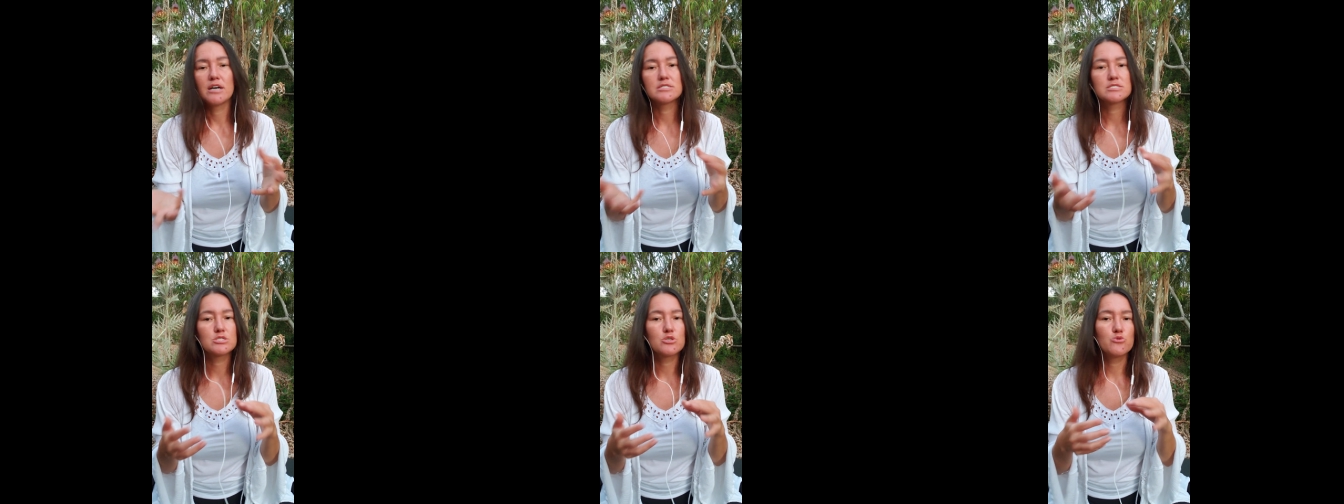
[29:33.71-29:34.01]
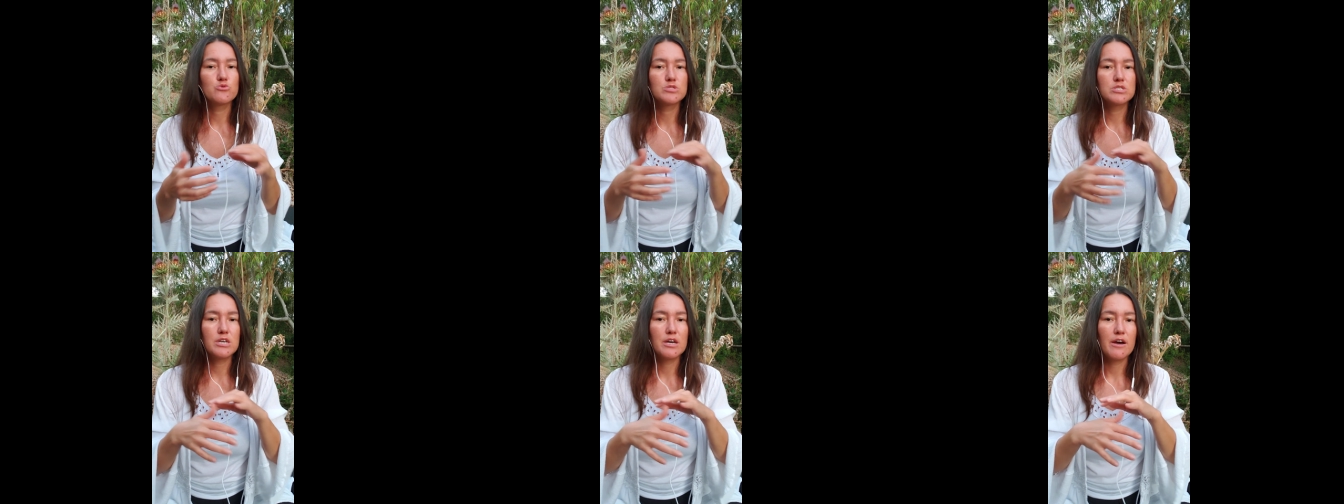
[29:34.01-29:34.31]

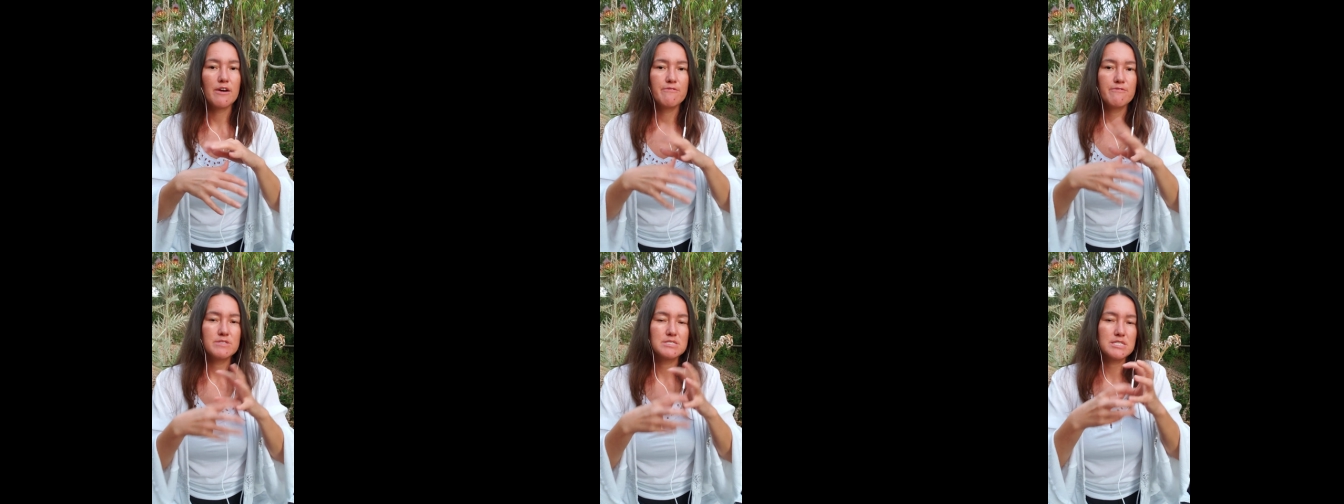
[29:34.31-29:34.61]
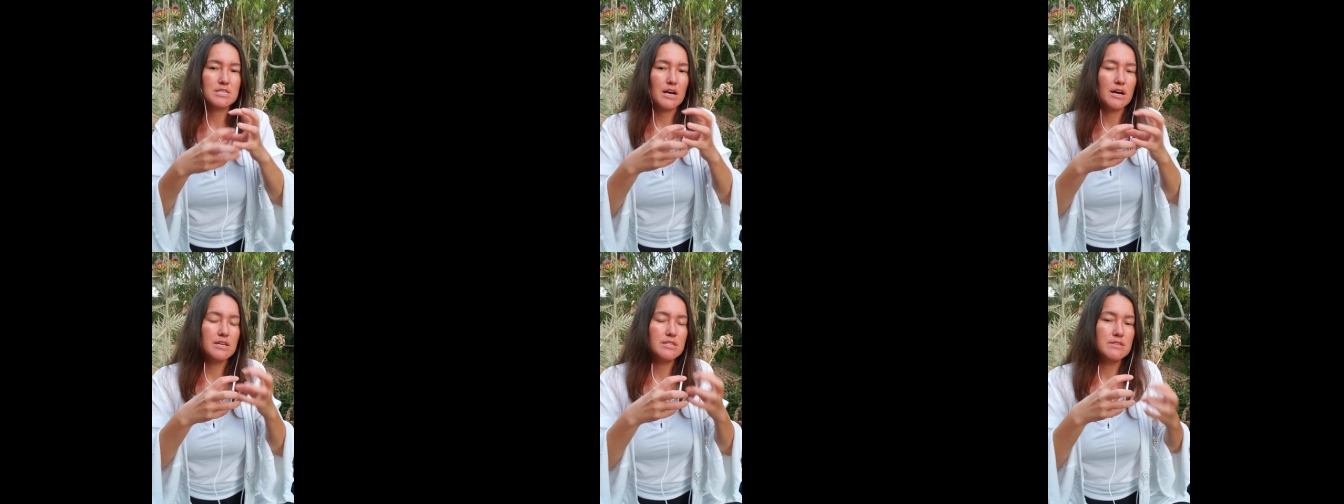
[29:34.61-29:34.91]
So death,
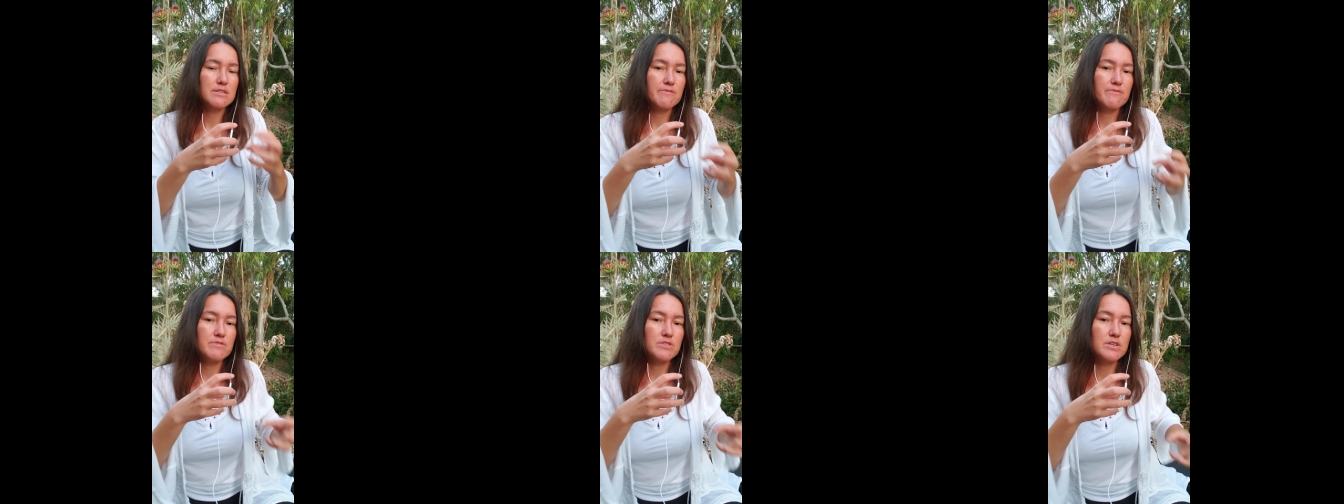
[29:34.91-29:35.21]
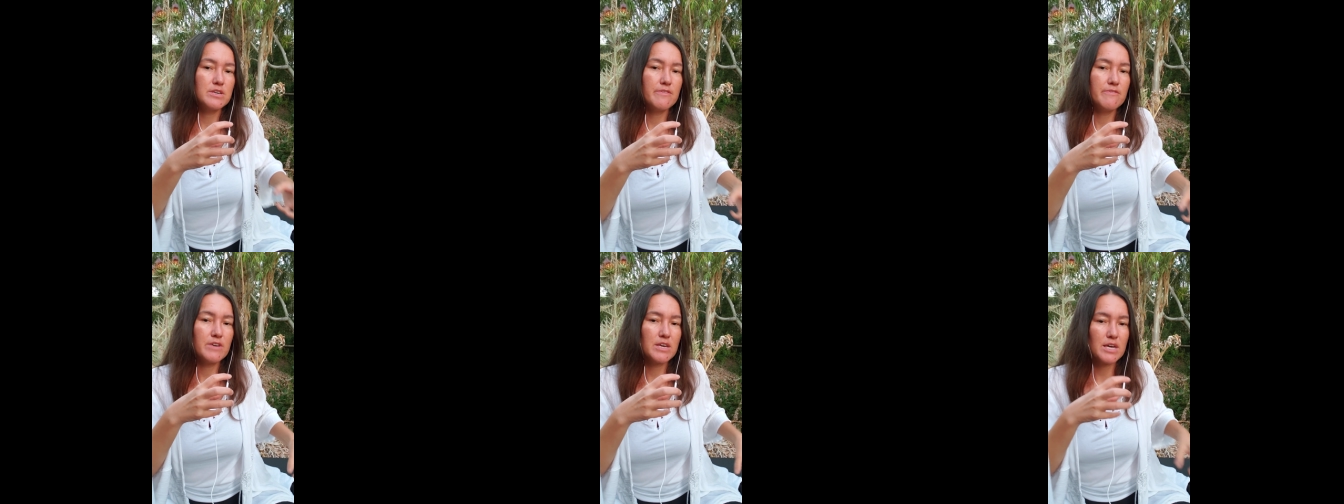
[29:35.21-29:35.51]
it's kind of
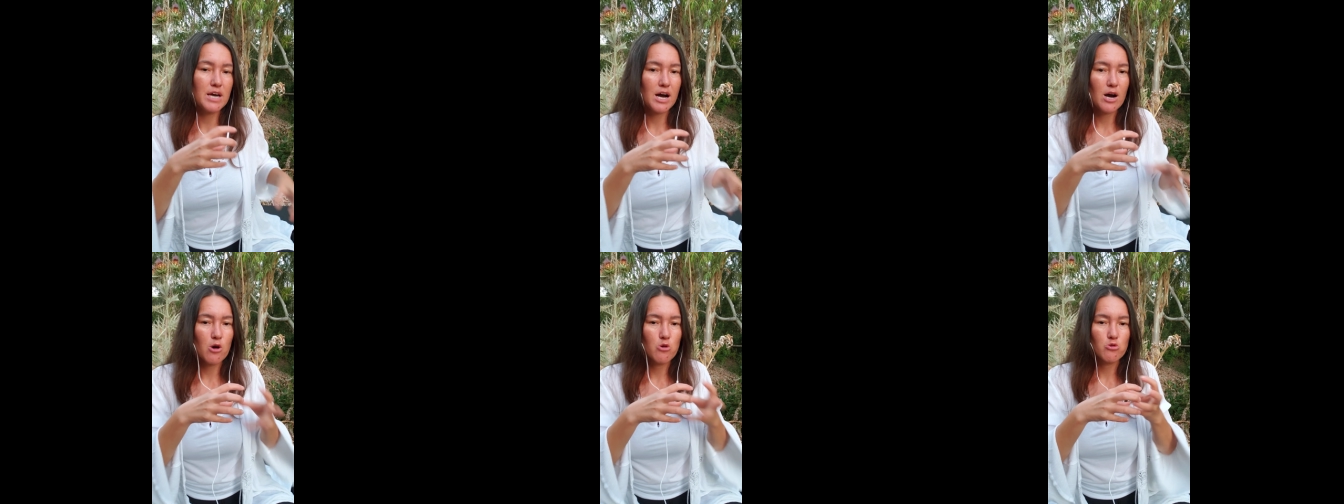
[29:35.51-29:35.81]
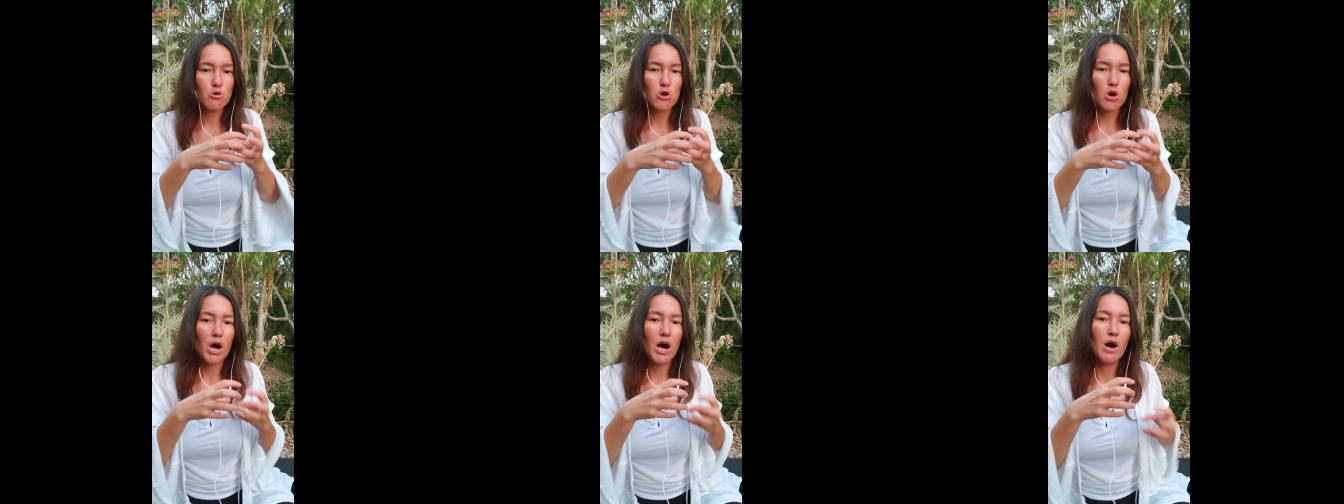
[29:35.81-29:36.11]
leaving
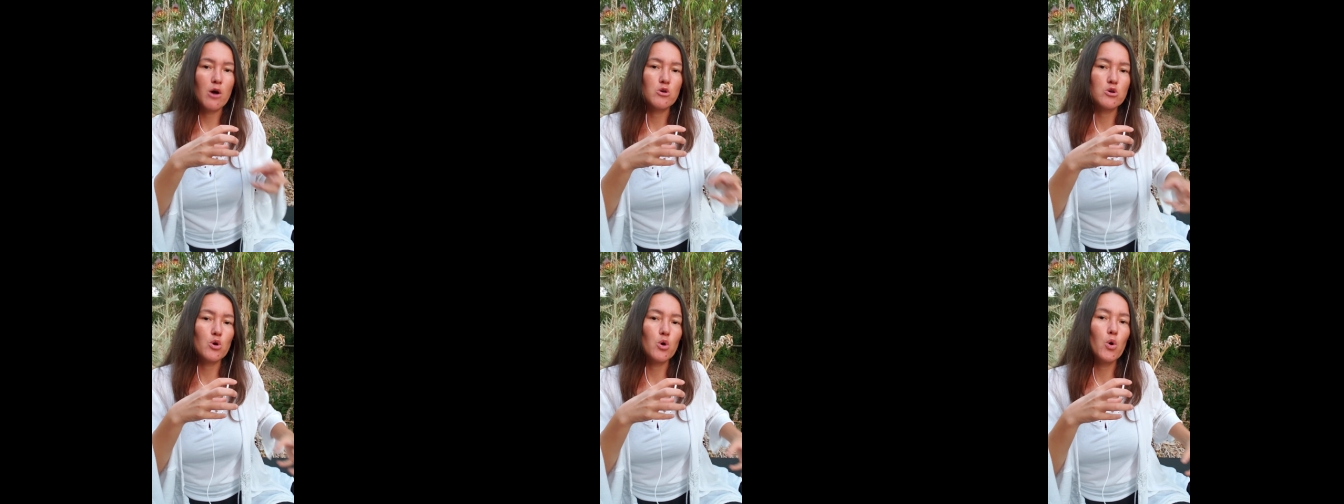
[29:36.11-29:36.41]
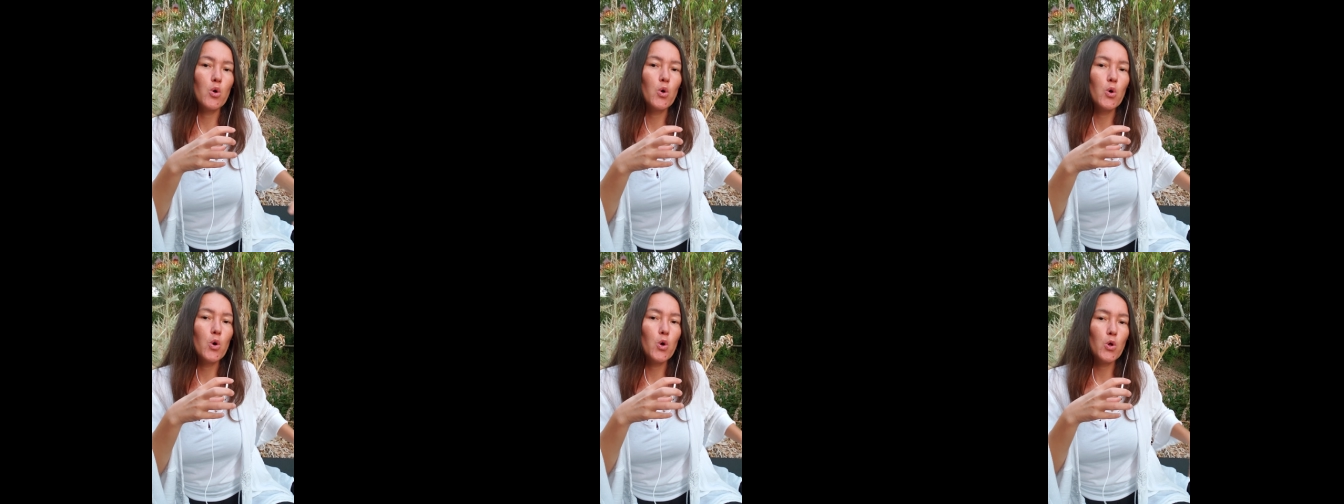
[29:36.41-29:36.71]
our
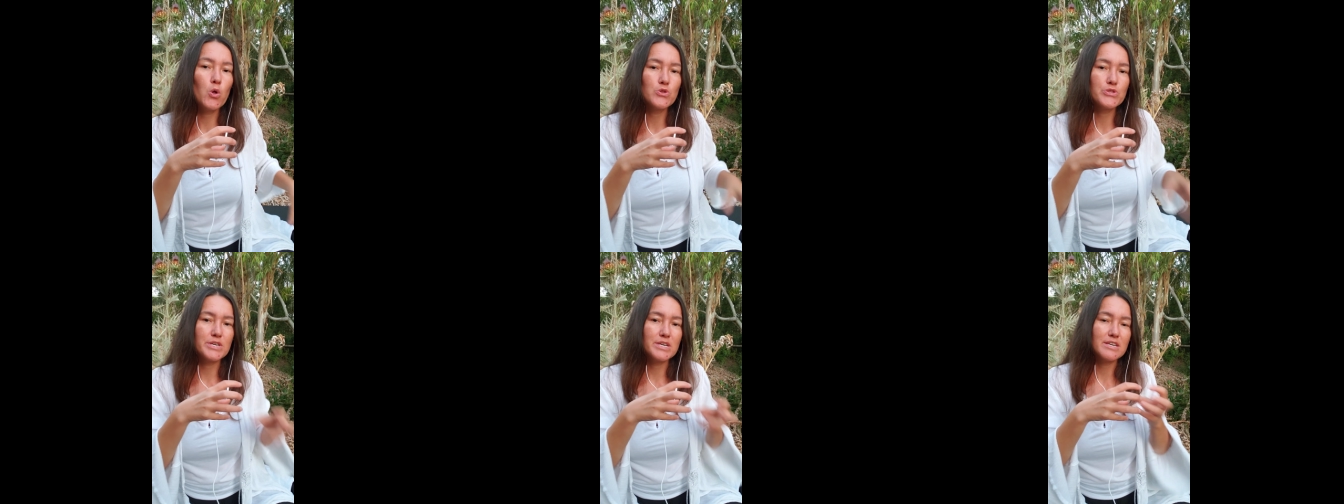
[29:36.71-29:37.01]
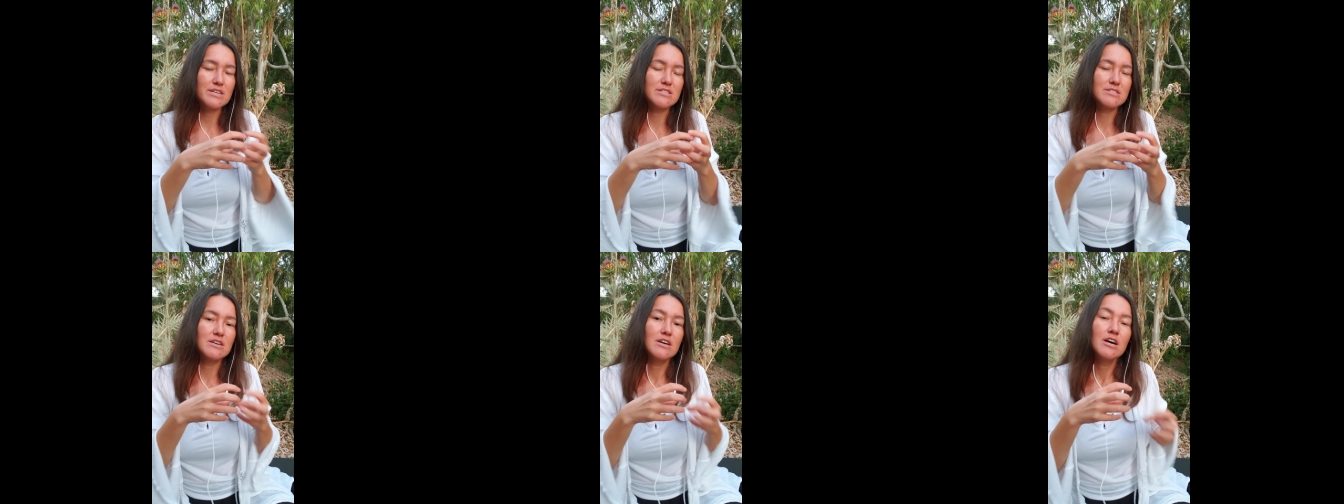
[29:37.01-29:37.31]
old
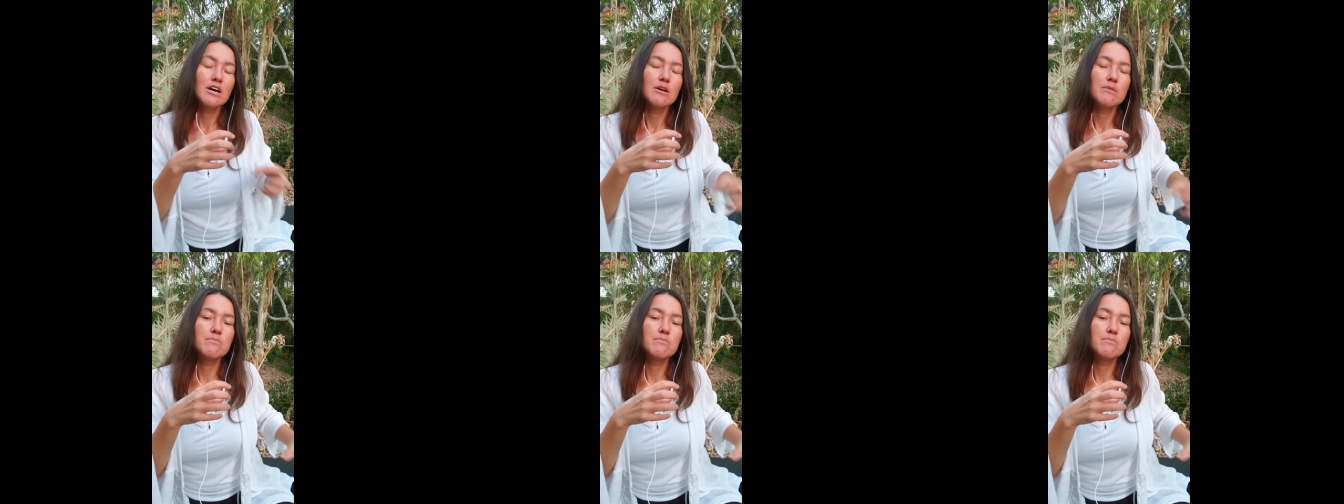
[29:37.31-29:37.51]
and